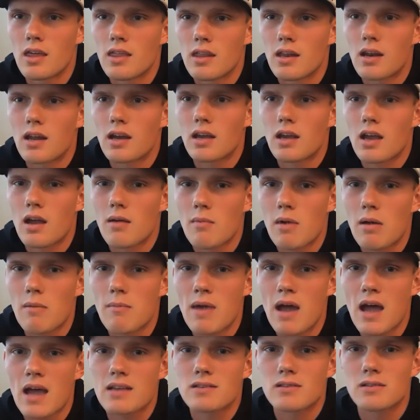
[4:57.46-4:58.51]
Then I got my
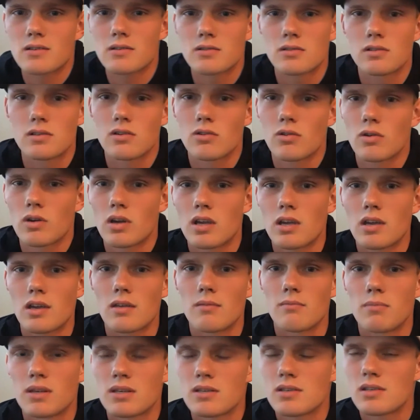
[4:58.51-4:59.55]
master's degree
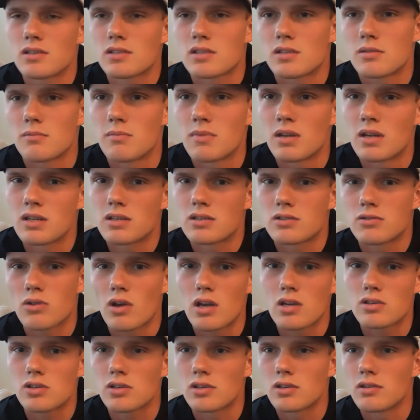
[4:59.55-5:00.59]
in business
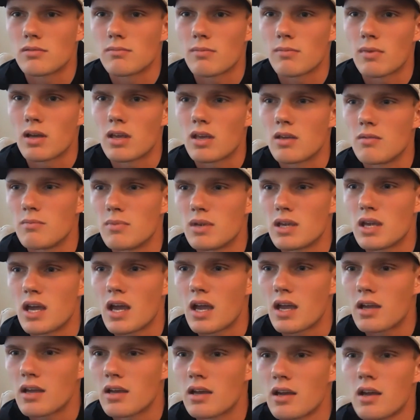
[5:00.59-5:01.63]
administration, my
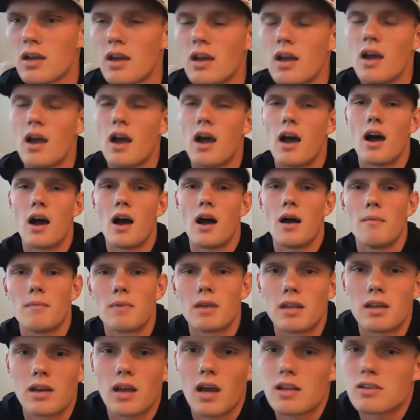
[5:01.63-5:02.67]
MBA.
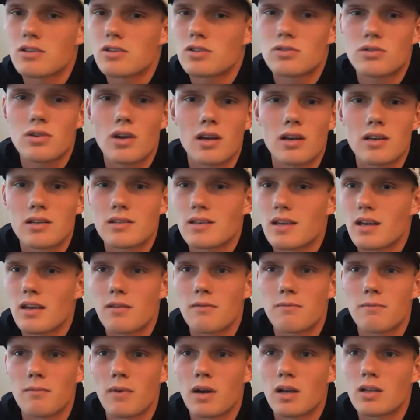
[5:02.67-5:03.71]
And I just tried to take
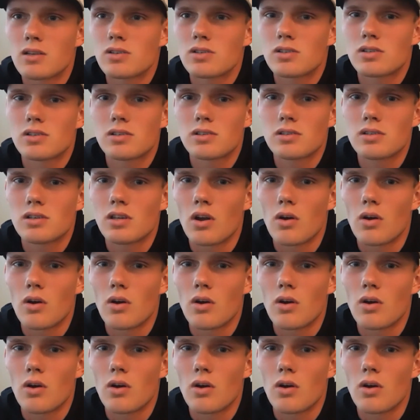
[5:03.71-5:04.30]
as much,